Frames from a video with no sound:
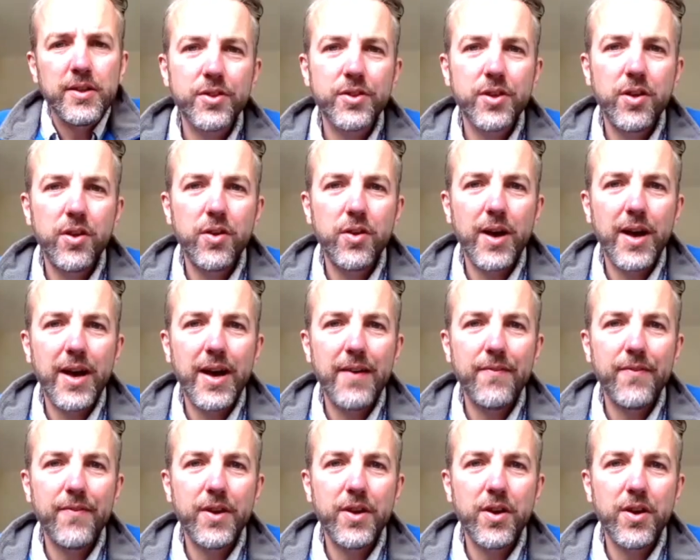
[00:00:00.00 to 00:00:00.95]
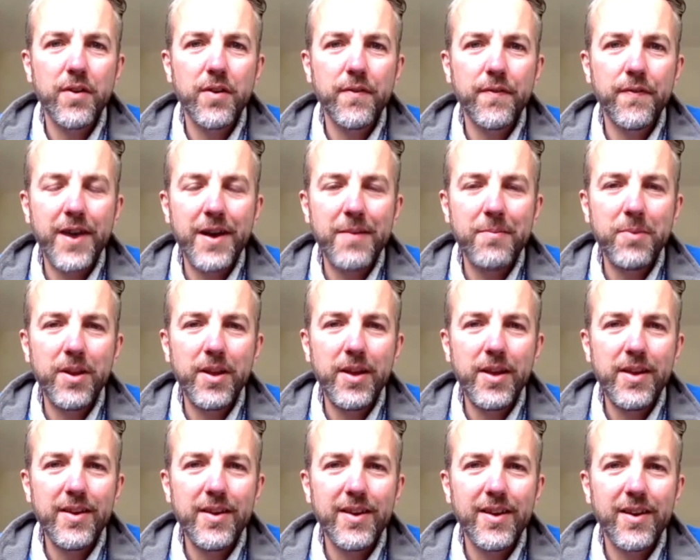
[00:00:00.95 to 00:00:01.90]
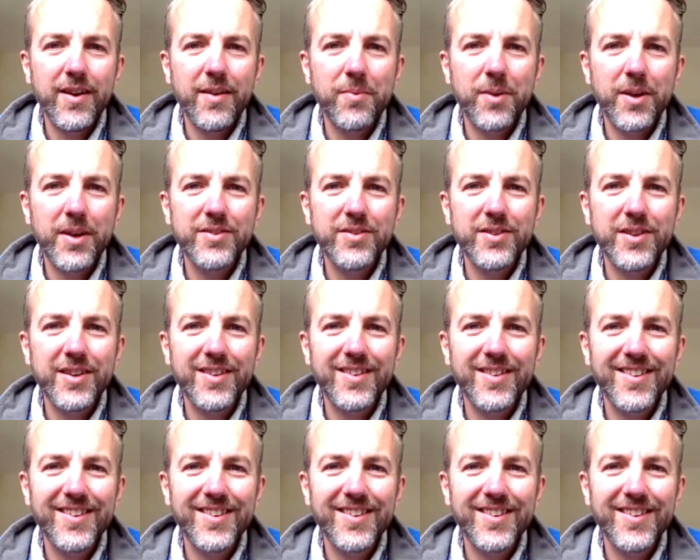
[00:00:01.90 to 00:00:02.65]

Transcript: you have a young family, and I'm guessing